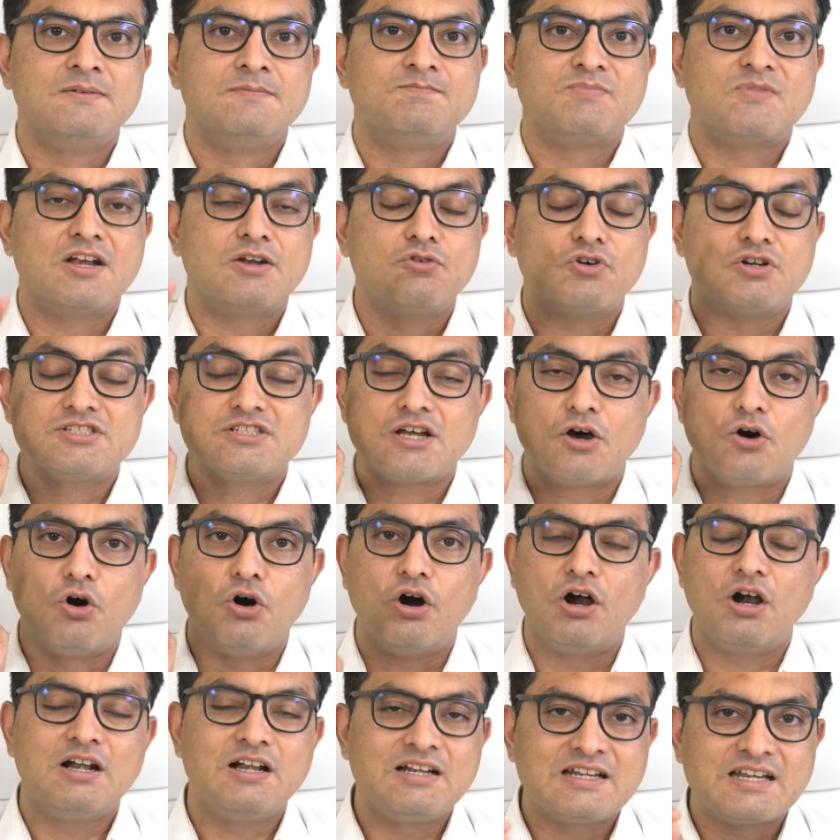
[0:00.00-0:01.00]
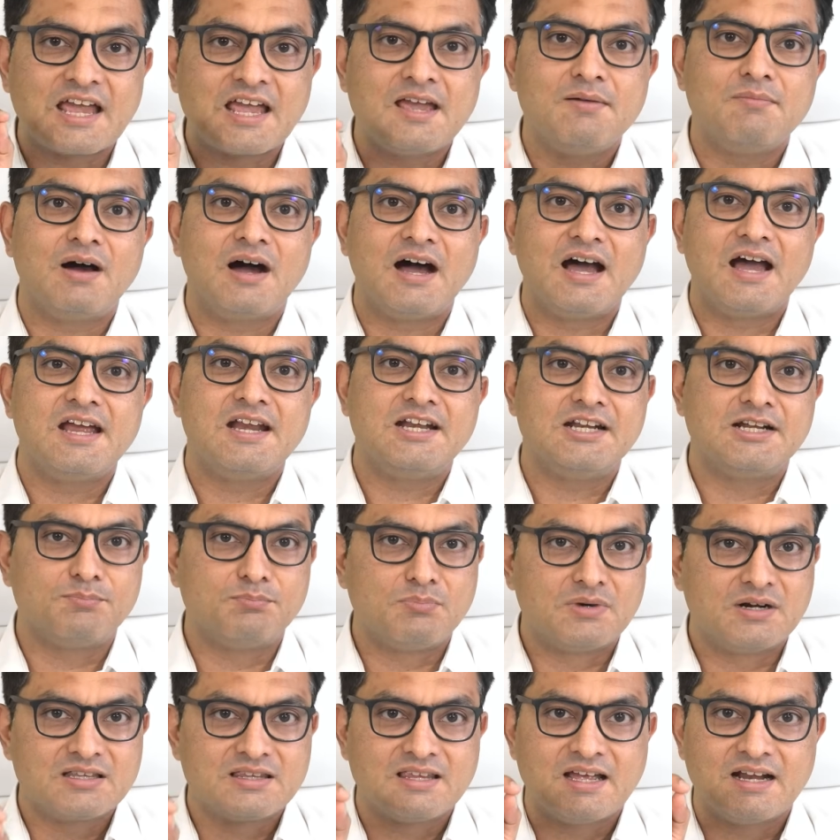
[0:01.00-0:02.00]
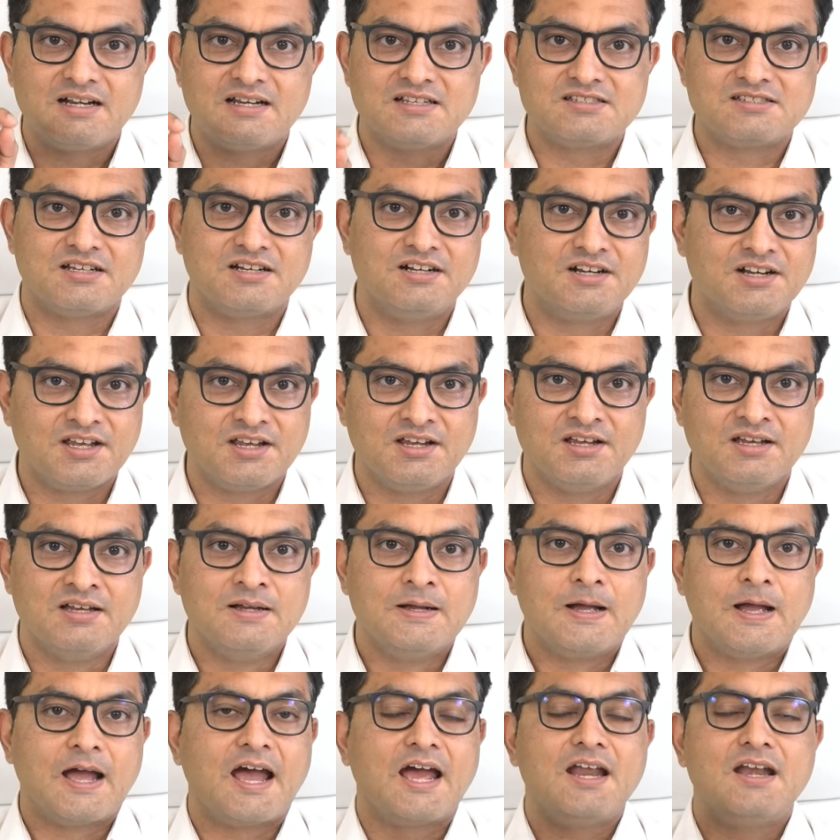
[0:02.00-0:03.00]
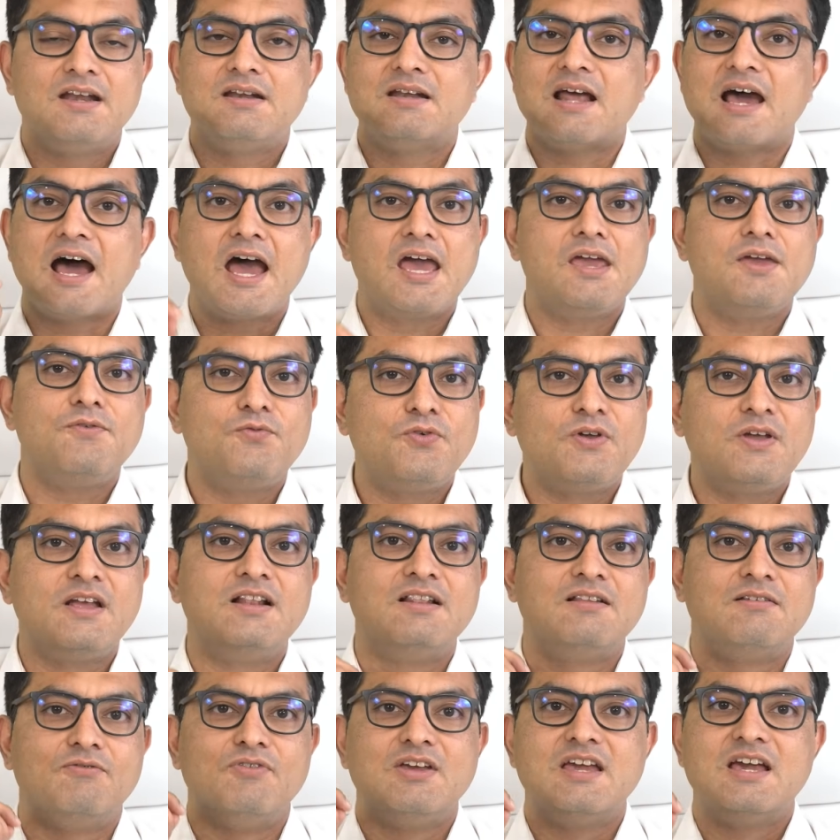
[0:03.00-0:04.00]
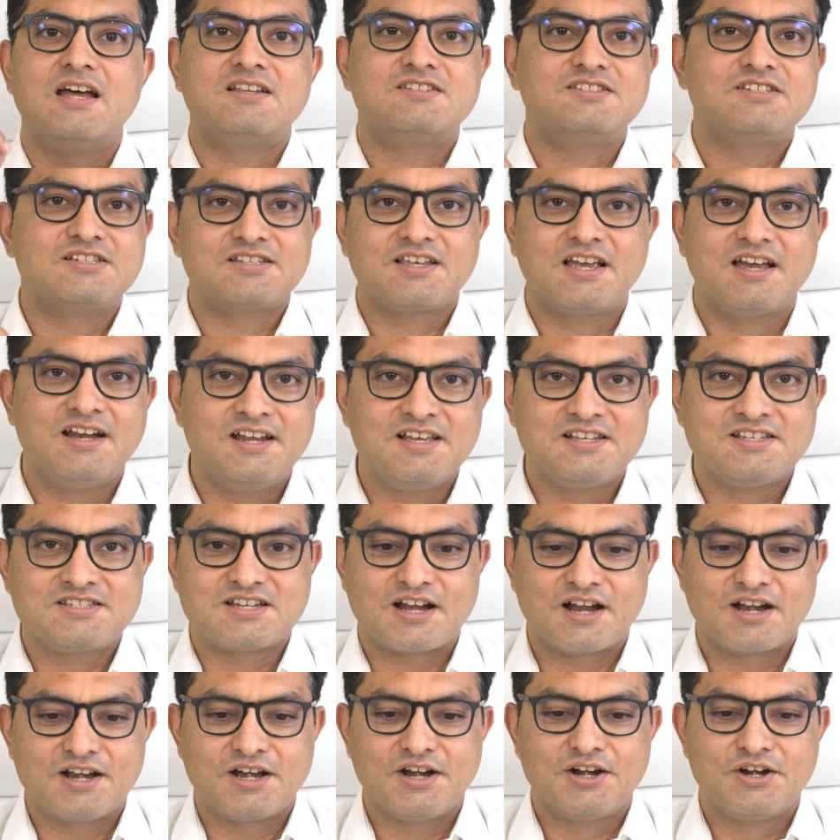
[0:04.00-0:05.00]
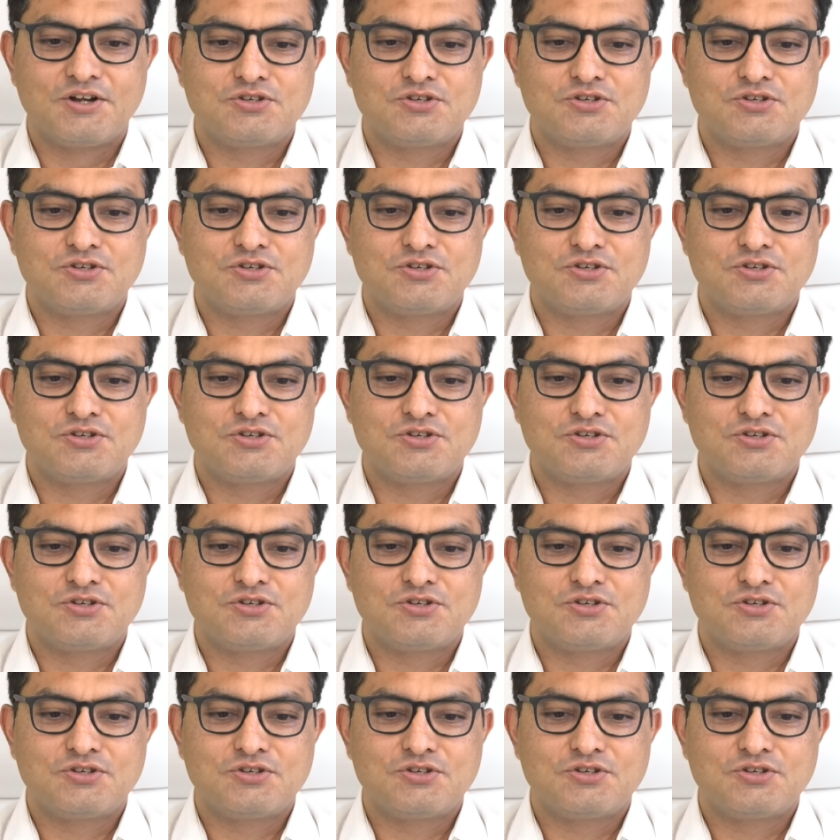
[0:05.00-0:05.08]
It was an all-time high number that is hitting, and I feel we are just getting started.